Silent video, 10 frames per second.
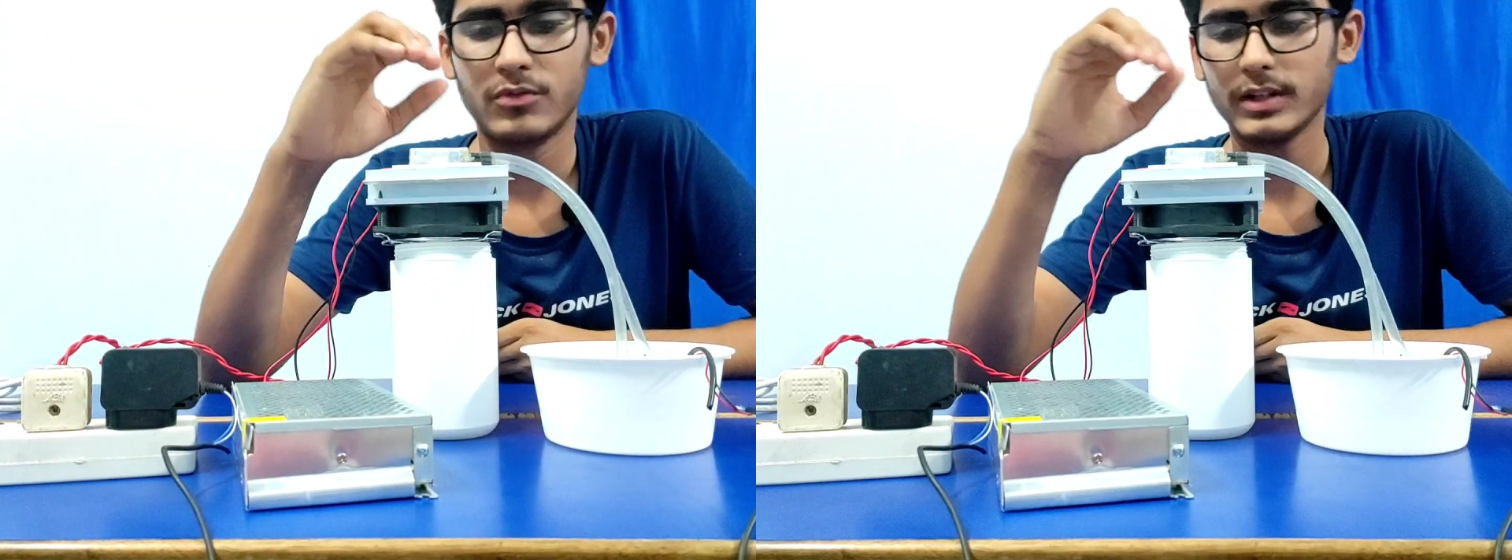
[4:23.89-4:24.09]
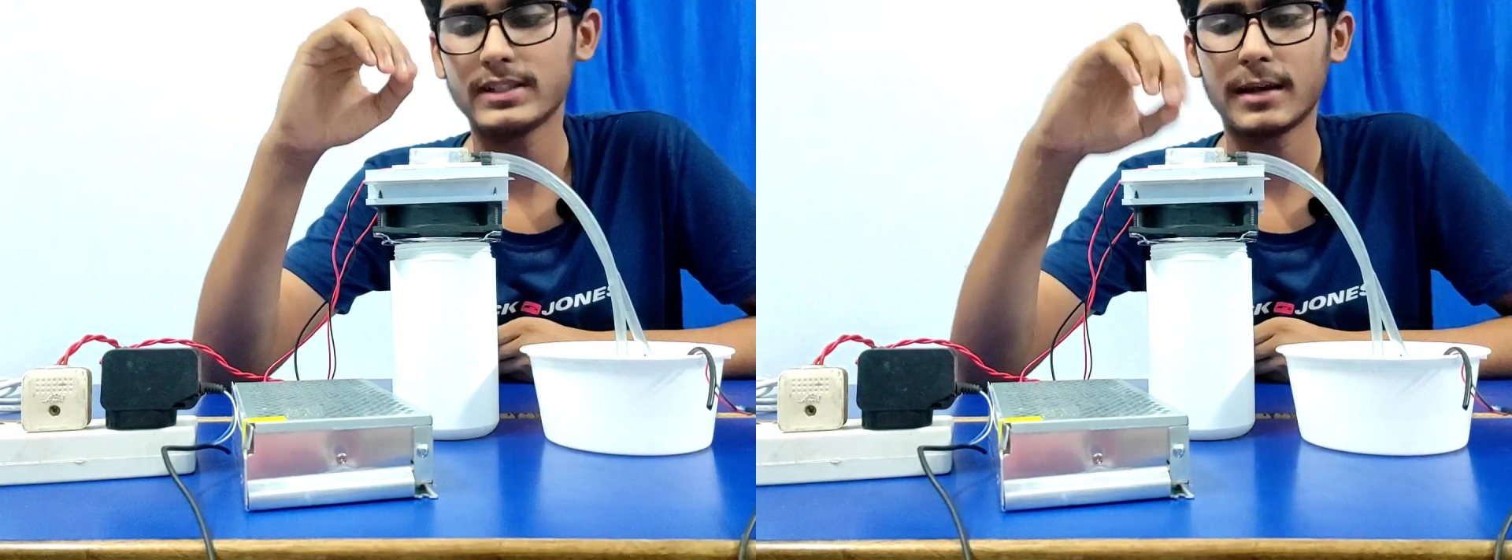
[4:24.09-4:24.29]

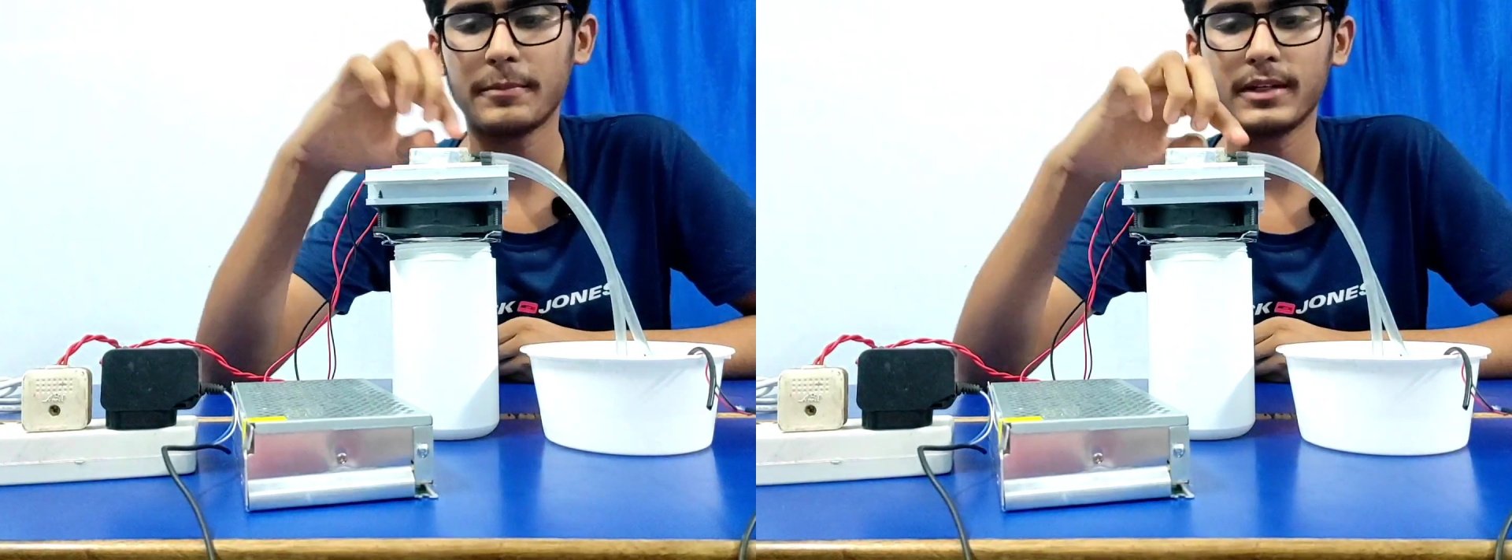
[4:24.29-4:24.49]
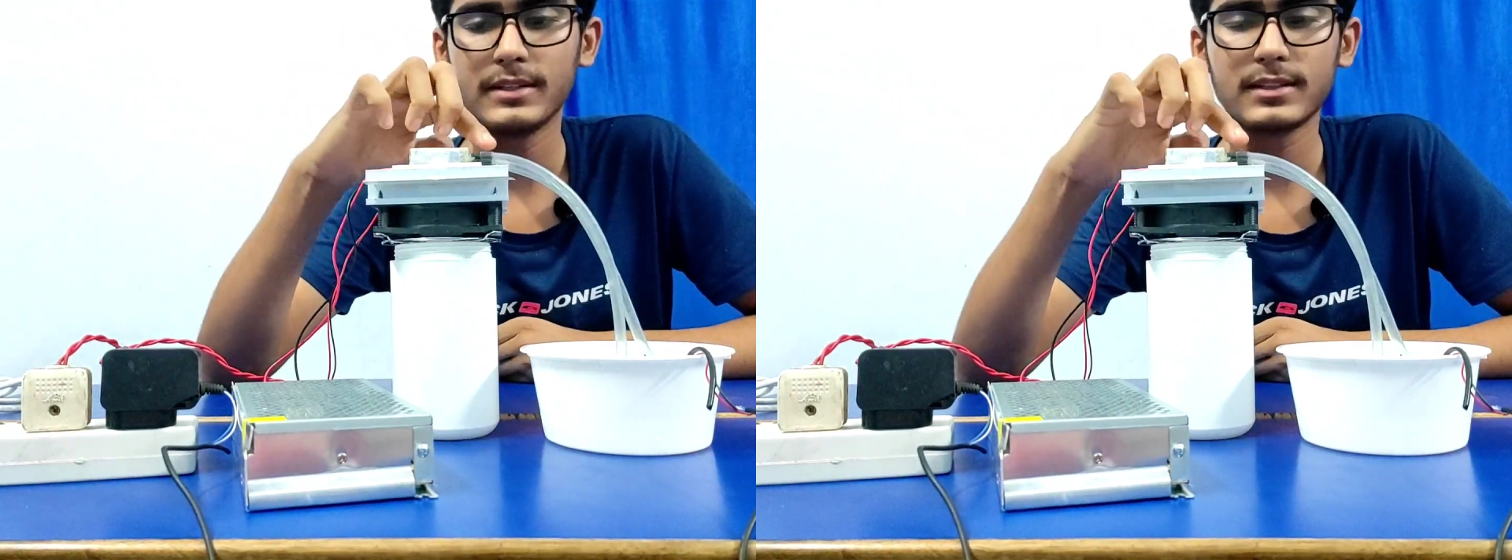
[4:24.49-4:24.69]
What's
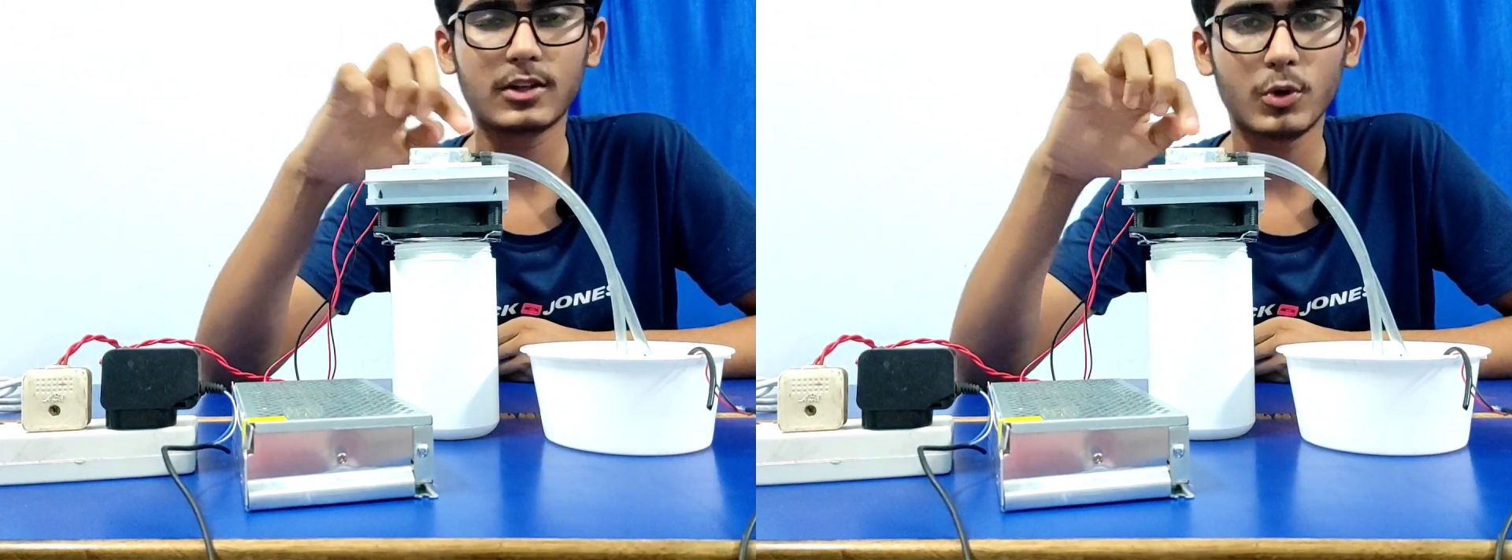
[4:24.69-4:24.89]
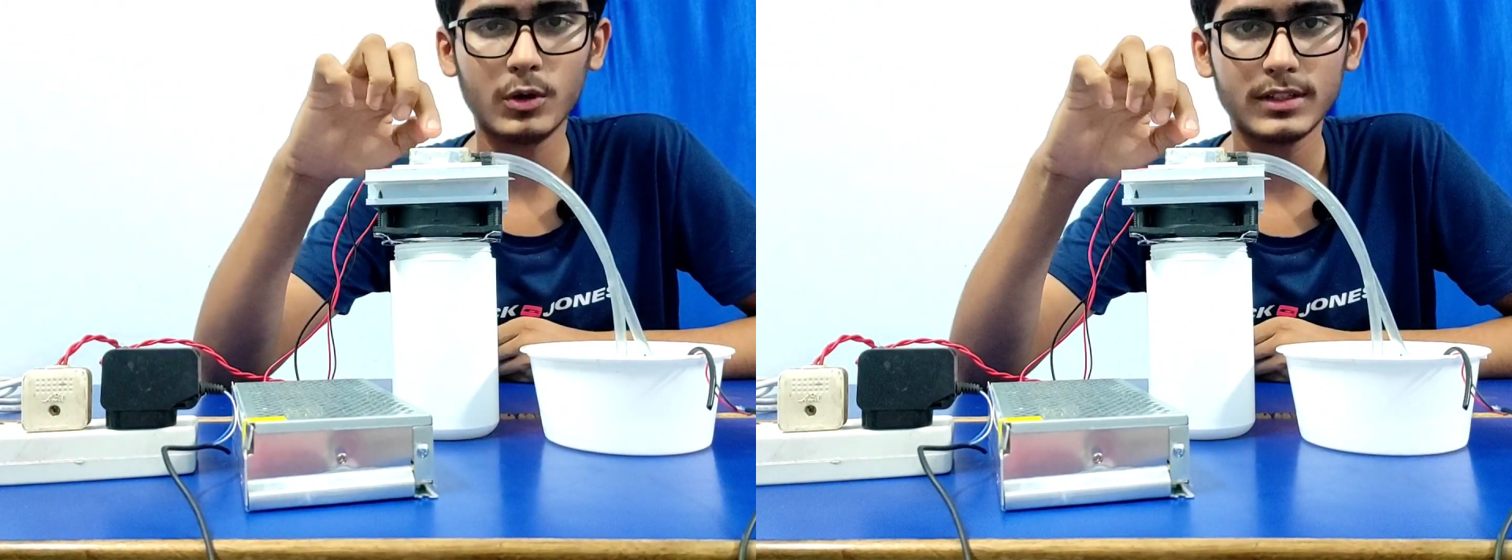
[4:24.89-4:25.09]
happening is
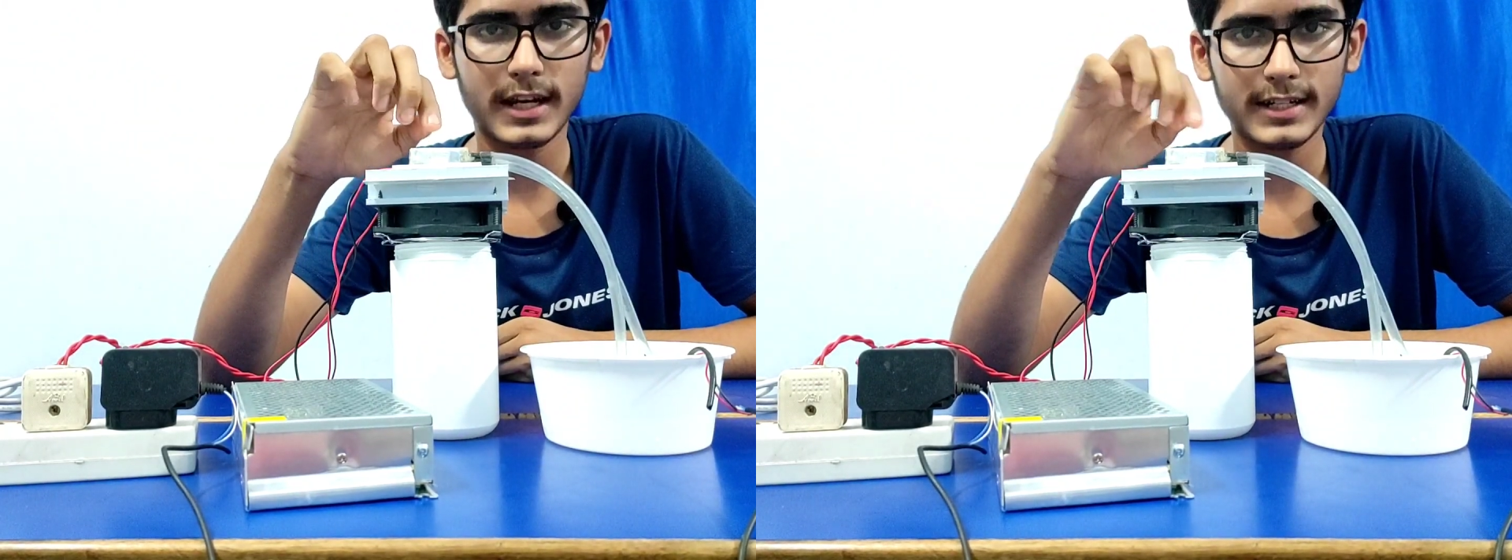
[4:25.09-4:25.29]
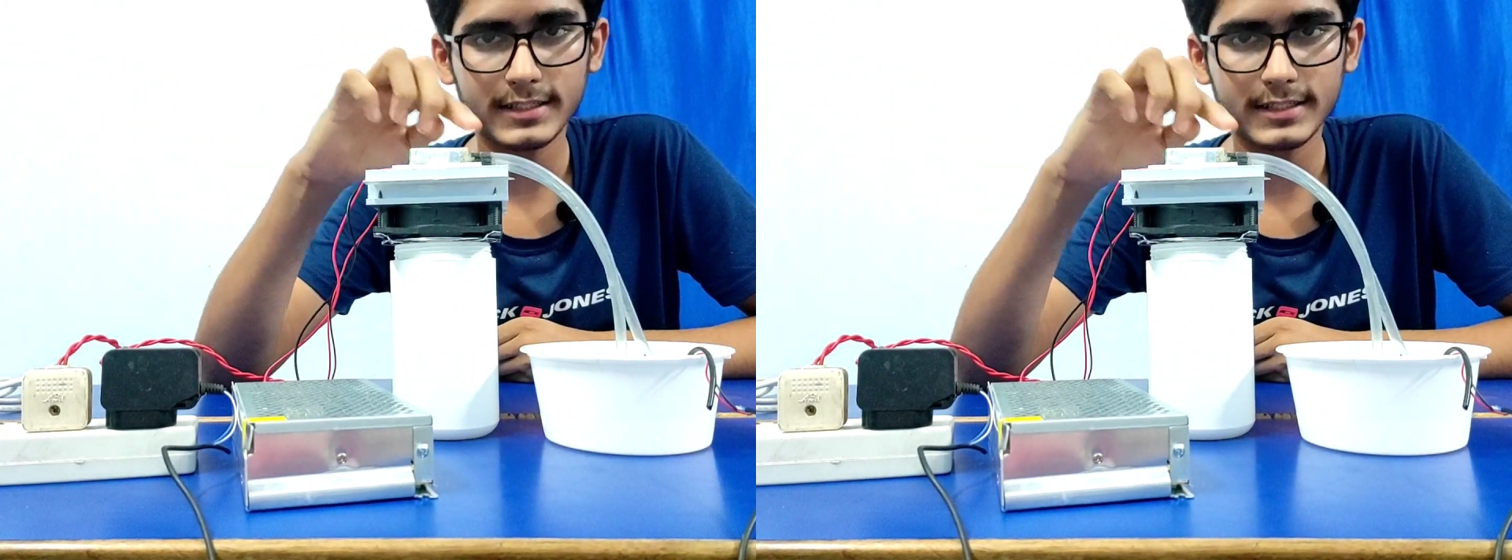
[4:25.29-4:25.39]
the cold side